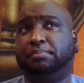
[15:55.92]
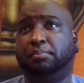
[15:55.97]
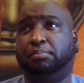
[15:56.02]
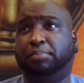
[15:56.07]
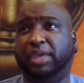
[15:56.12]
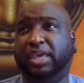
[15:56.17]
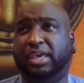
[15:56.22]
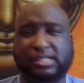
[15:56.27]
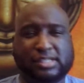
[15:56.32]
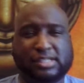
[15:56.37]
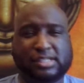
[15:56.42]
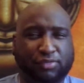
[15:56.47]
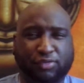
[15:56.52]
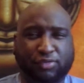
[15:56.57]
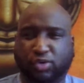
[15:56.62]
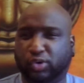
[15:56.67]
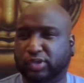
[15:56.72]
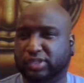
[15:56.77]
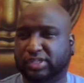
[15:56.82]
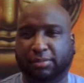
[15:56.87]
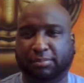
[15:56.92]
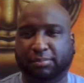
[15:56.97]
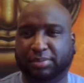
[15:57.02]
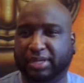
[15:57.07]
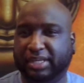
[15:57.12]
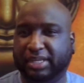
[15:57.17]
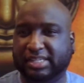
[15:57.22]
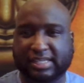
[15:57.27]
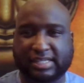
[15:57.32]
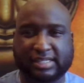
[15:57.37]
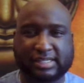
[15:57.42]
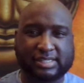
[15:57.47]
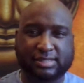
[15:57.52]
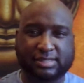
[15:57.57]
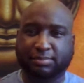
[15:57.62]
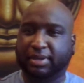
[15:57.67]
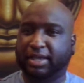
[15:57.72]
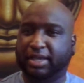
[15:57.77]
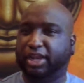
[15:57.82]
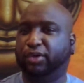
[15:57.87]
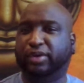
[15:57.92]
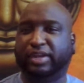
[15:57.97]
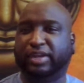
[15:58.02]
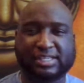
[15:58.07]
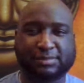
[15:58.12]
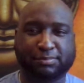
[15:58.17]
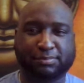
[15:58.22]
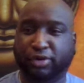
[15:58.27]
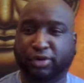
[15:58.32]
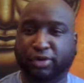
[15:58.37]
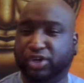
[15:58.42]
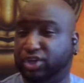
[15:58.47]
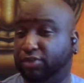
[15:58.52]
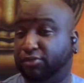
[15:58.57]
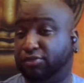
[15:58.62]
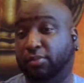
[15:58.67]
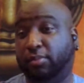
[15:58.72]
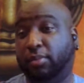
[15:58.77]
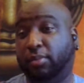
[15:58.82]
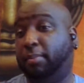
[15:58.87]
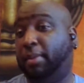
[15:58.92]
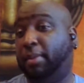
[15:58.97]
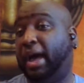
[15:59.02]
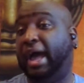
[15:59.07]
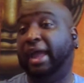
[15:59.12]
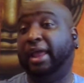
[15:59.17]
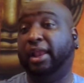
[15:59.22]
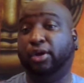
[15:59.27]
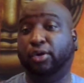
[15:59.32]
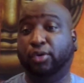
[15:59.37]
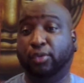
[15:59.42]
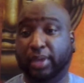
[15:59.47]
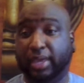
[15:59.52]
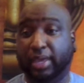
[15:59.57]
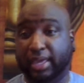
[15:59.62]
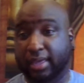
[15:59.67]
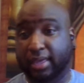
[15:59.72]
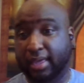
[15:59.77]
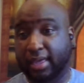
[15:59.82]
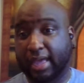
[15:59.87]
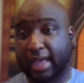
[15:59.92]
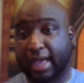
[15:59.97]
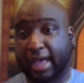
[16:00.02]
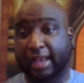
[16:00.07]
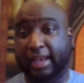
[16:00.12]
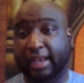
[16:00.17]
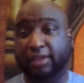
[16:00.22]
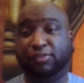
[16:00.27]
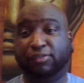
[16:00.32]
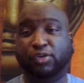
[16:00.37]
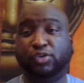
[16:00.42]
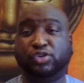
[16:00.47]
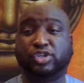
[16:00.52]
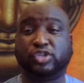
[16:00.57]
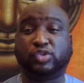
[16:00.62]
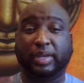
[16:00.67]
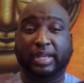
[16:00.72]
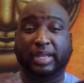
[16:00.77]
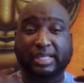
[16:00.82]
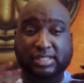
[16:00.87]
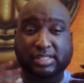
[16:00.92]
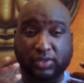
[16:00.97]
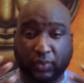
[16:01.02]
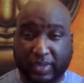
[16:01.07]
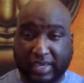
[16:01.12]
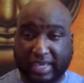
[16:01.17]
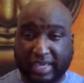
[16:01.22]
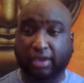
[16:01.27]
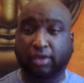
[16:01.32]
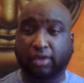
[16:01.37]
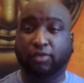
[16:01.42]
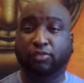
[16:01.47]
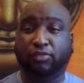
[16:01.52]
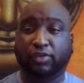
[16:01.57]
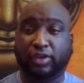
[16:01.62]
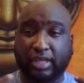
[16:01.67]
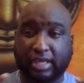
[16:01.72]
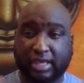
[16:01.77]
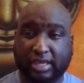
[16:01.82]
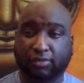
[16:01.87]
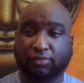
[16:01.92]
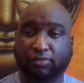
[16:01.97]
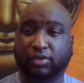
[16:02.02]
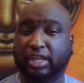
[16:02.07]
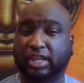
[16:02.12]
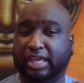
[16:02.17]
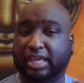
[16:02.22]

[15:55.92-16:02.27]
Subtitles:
Because, of course, companies can smell your desperation from a mile away. And if you're just willing to give and give and